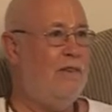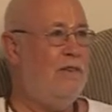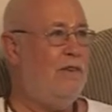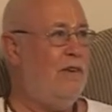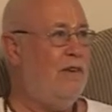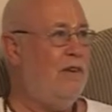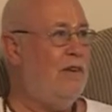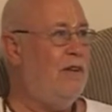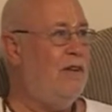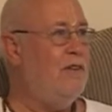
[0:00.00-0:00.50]

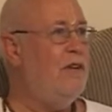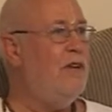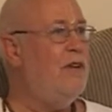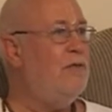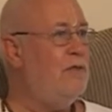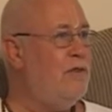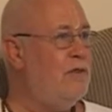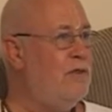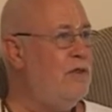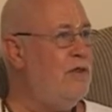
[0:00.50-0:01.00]
See, his
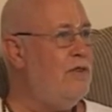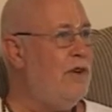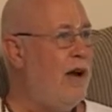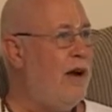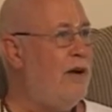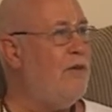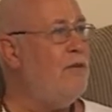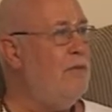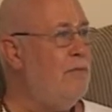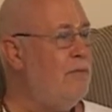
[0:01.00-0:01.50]
interest is
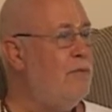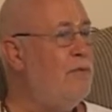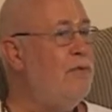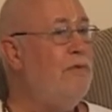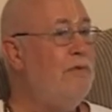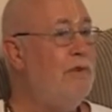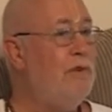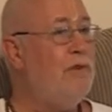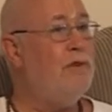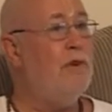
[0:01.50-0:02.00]
how to
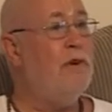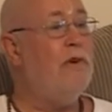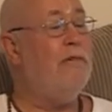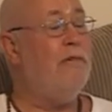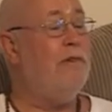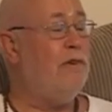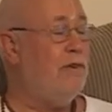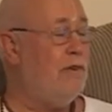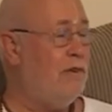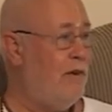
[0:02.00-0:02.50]
improve his
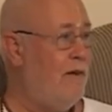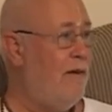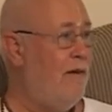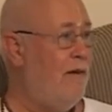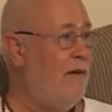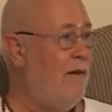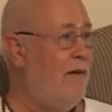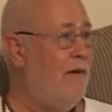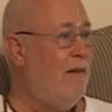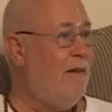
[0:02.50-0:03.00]
service.
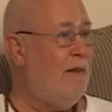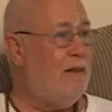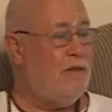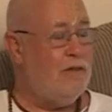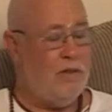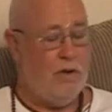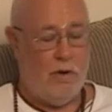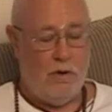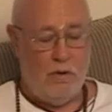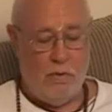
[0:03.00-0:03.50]

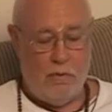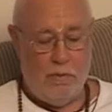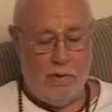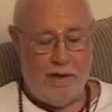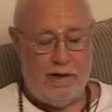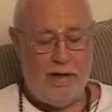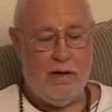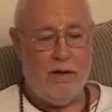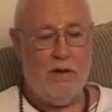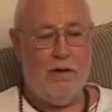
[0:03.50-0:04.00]
So
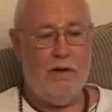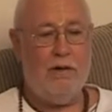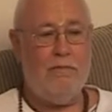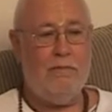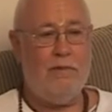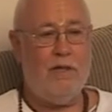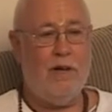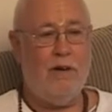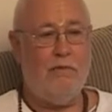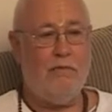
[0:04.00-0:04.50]
when he heard
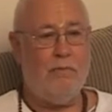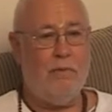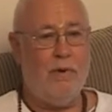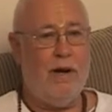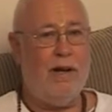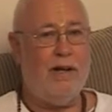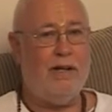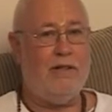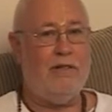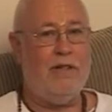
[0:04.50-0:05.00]
himself
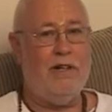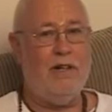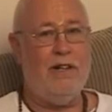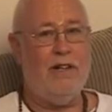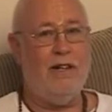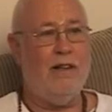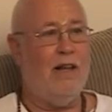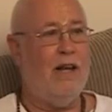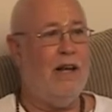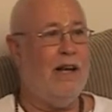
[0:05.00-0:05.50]
praised, he
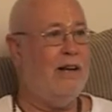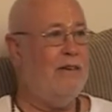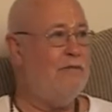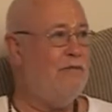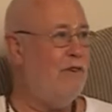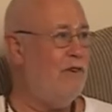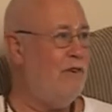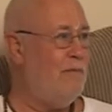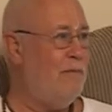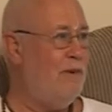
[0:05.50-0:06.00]
didn't like it
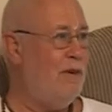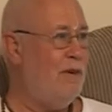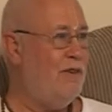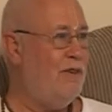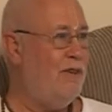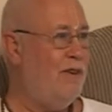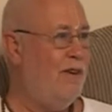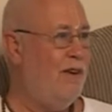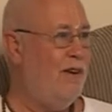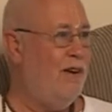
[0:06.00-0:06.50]
very
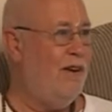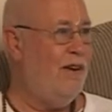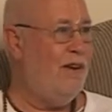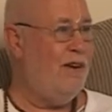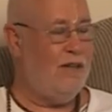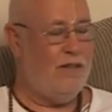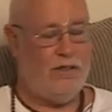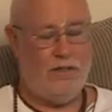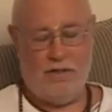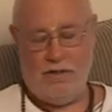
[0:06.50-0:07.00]
much.
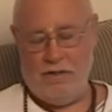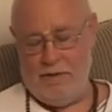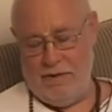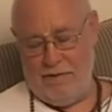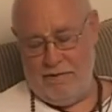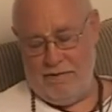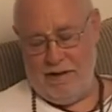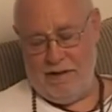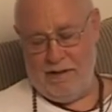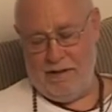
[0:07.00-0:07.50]
And so
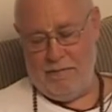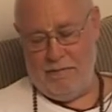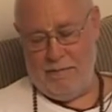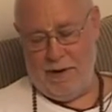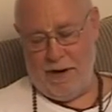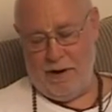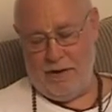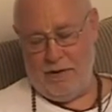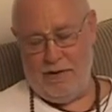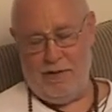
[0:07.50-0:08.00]
he felt
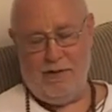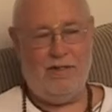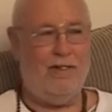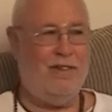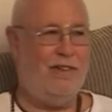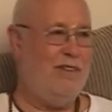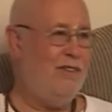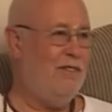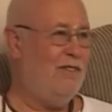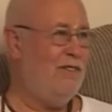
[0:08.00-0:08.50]
embarrassed
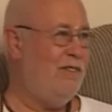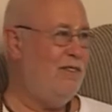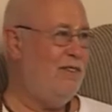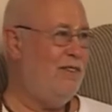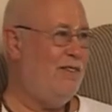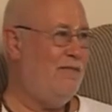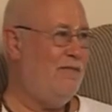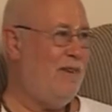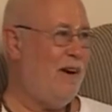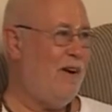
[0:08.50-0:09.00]
and he was
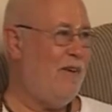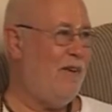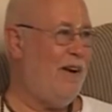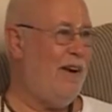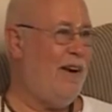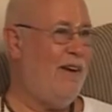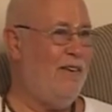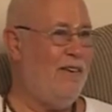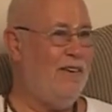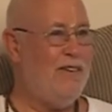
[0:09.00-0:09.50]
bowing
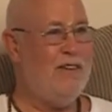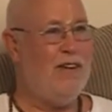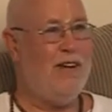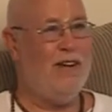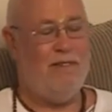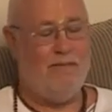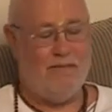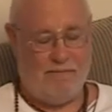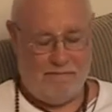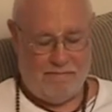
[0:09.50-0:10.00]
down his
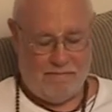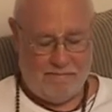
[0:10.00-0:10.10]
head.